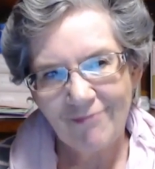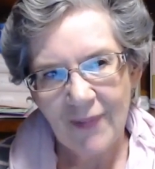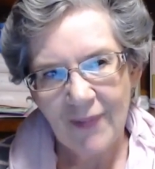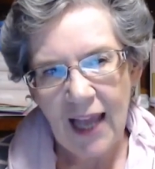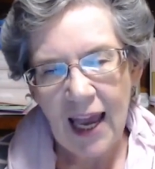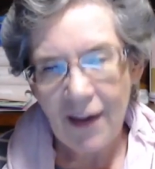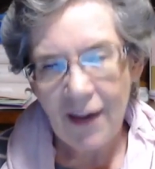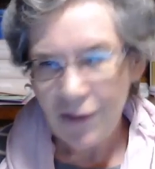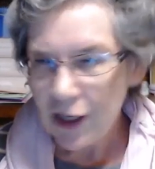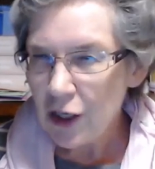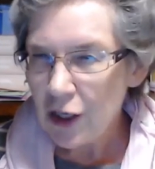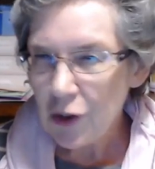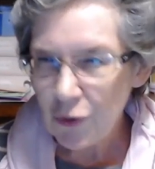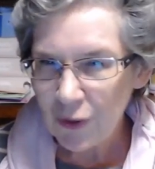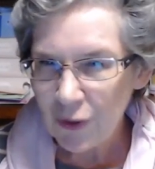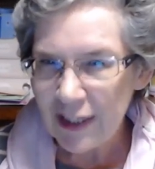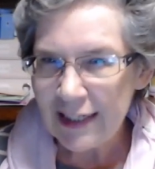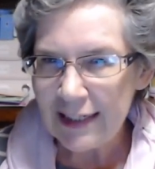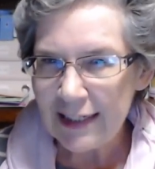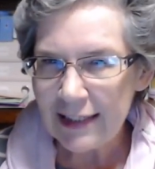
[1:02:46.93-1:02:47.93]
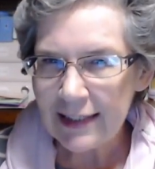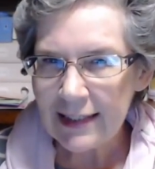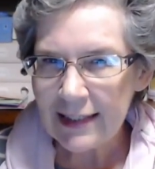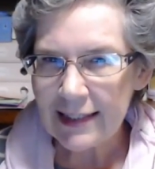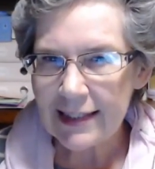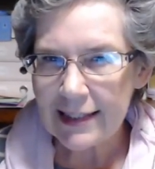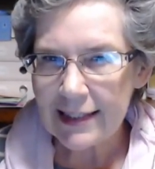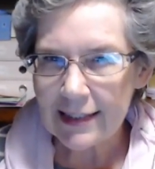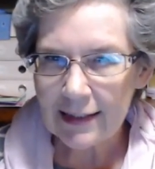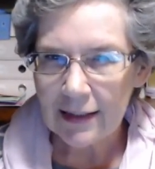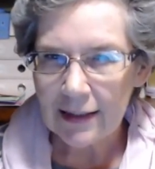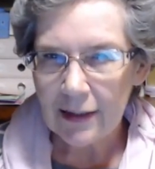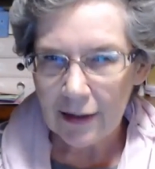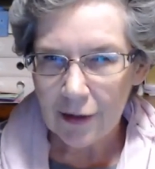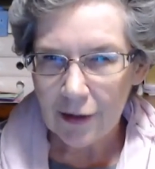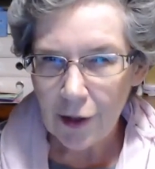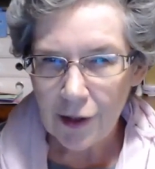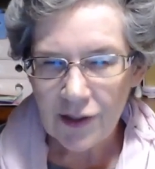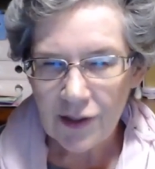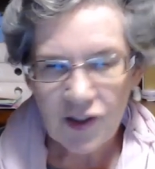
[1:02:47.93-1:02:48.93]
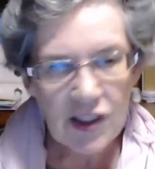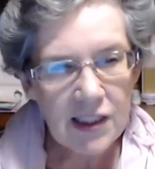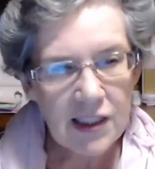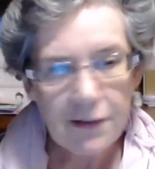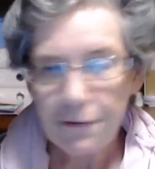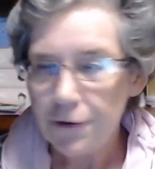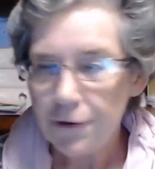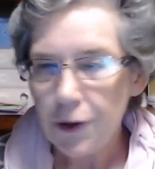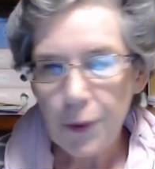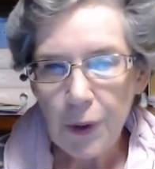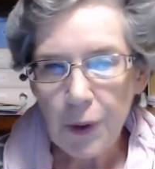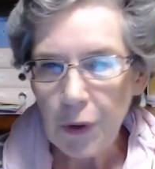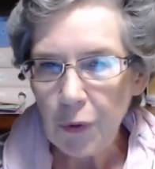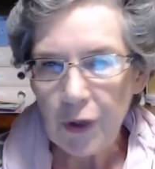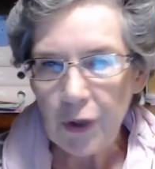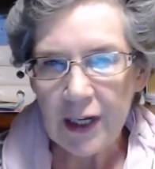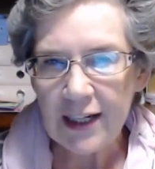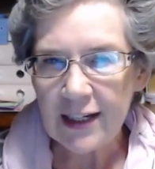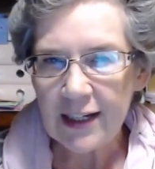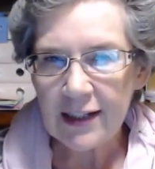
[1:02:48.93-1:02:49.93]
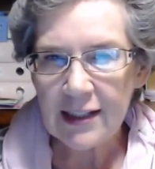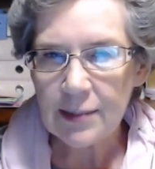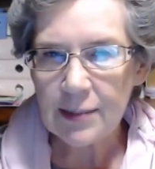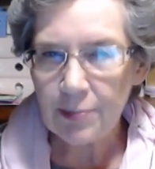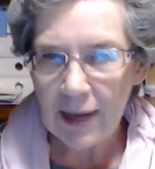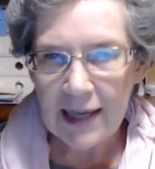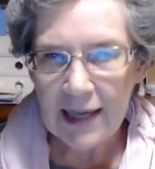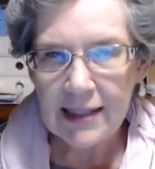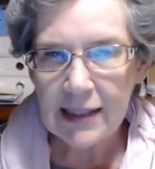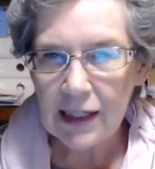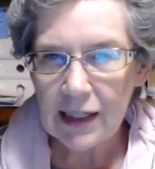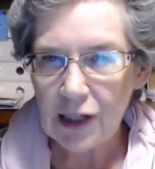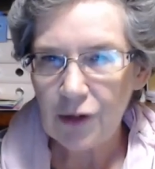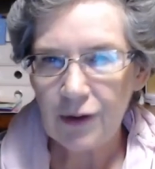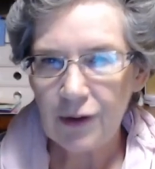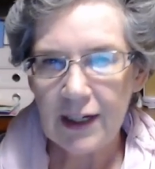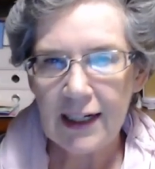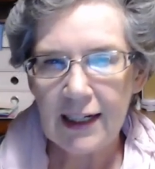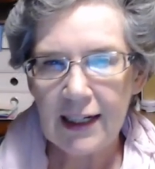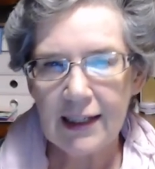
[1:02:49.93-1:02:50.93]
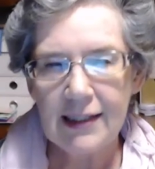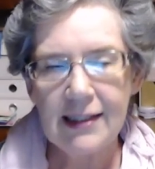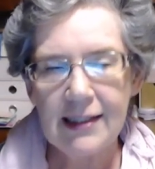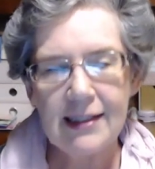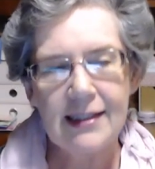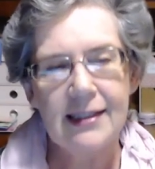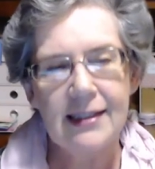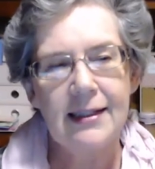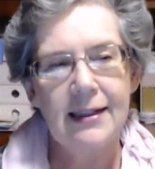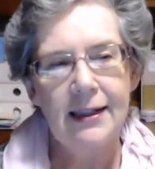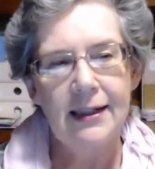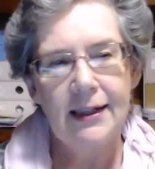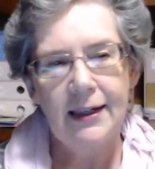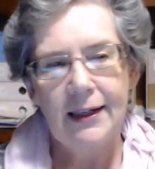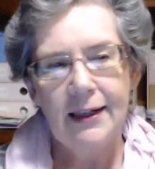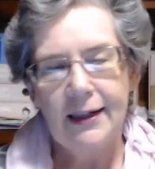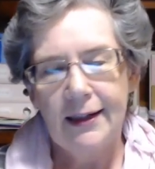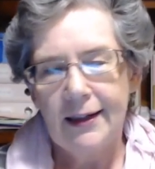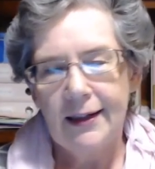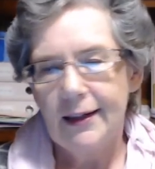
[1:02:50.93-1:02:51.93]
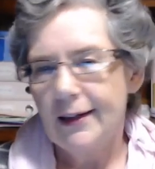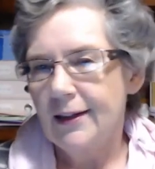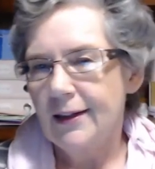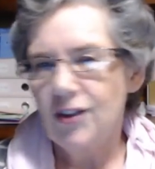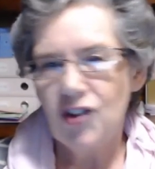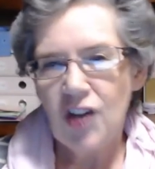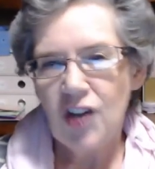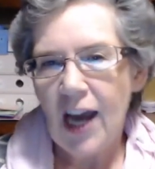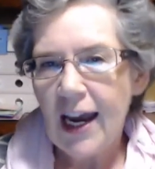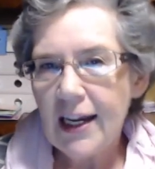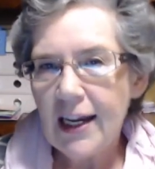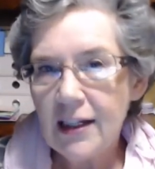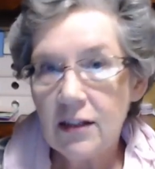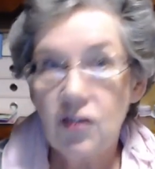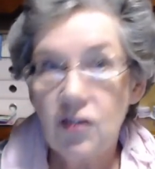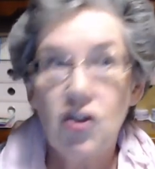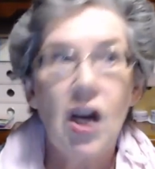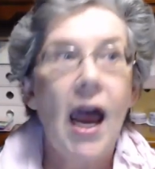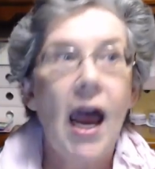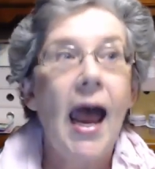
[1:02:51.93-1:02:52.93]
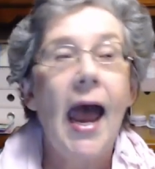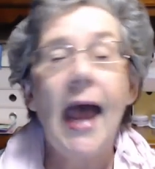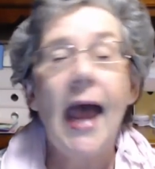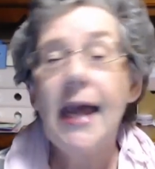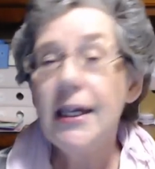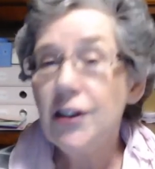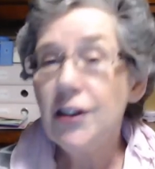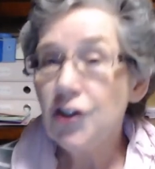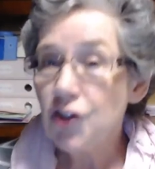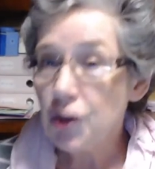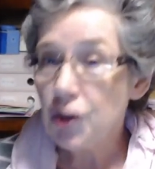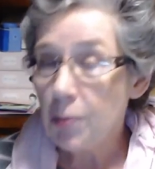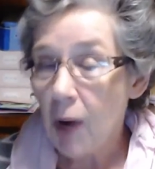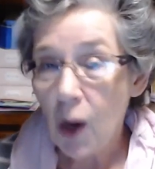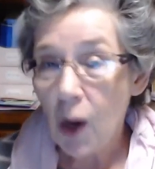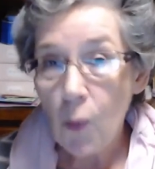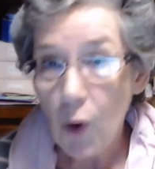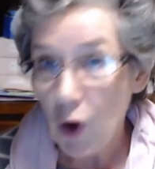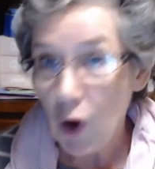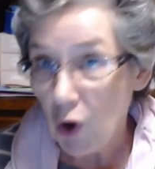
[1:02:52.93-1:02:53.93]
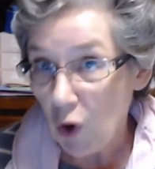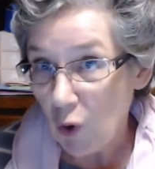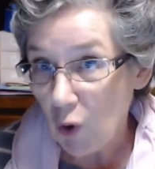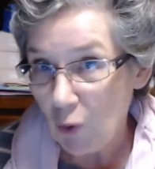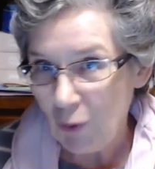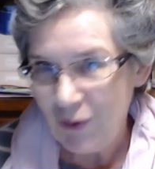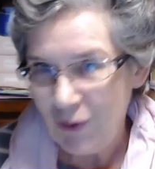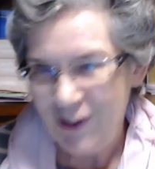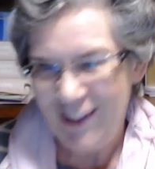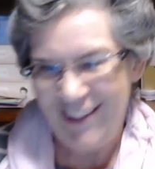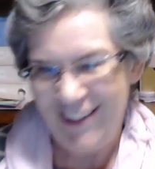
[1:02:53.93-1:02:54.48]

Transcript: Having ingredients, but just a few ingredients, basic ingredients, changed my world.